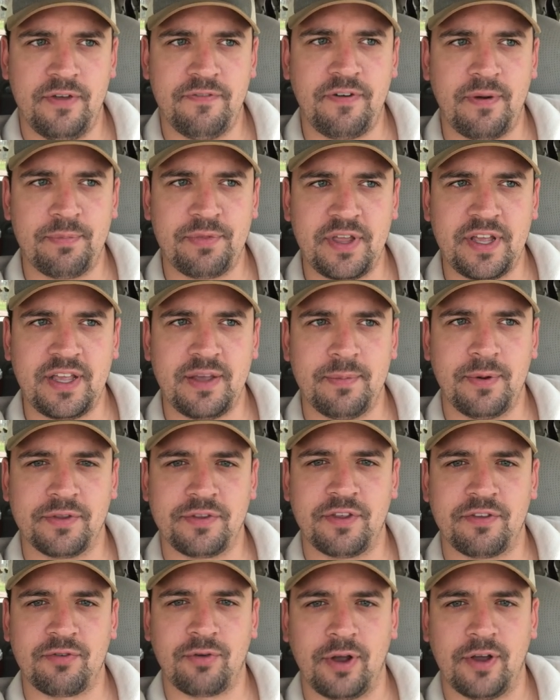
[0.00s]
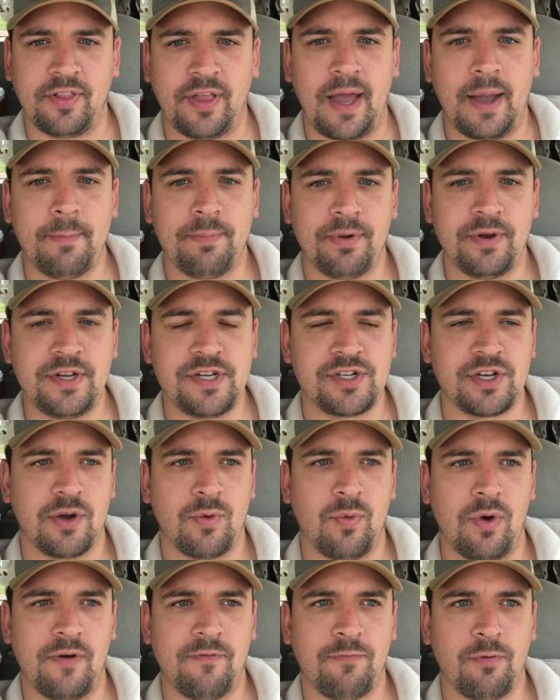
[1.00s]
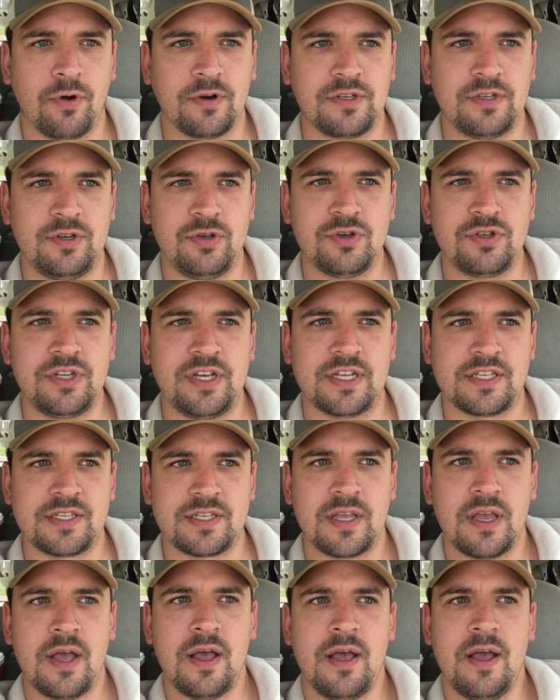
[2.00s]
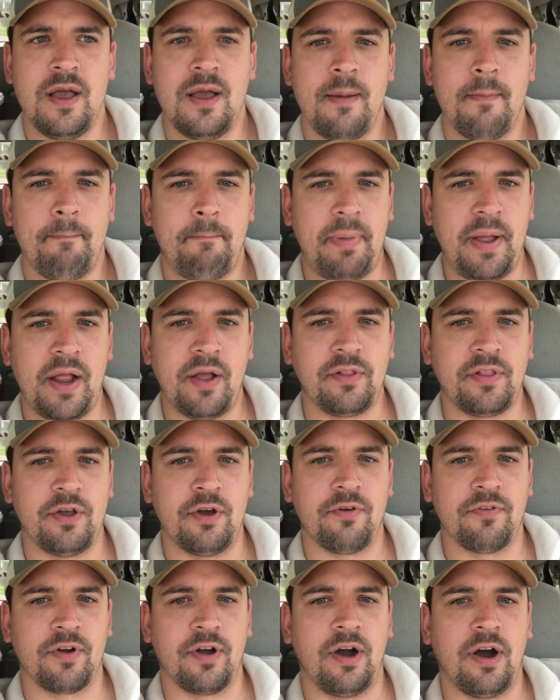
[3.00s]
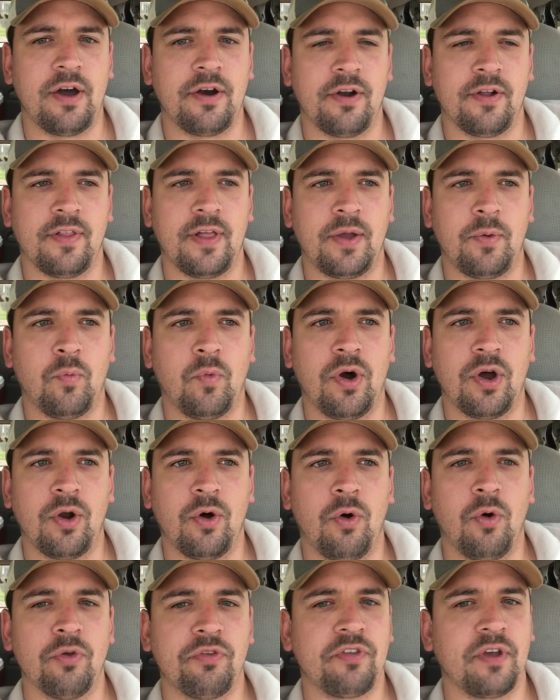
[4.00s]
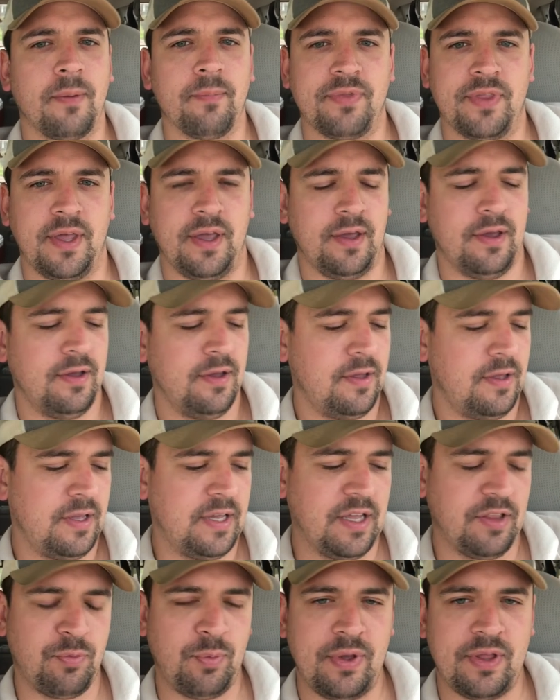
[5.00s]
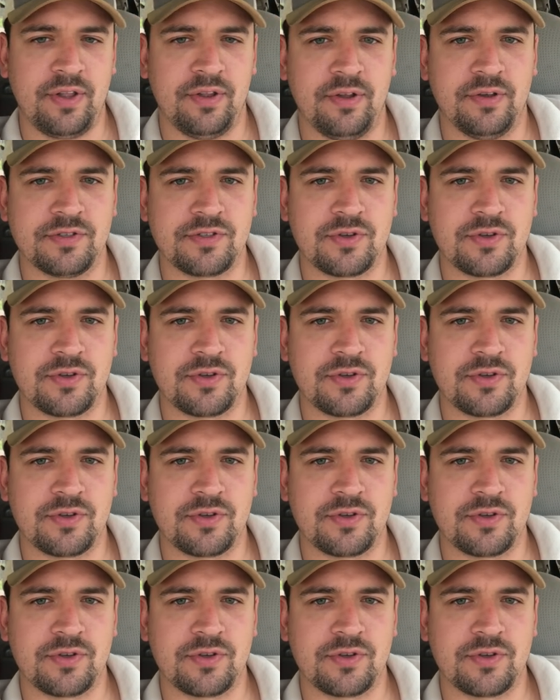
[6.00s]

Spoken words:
I'm thinking about this correctly, I'm pretty sure 1-4. Usually it's barely over 100, like 1-0 something gets weekly low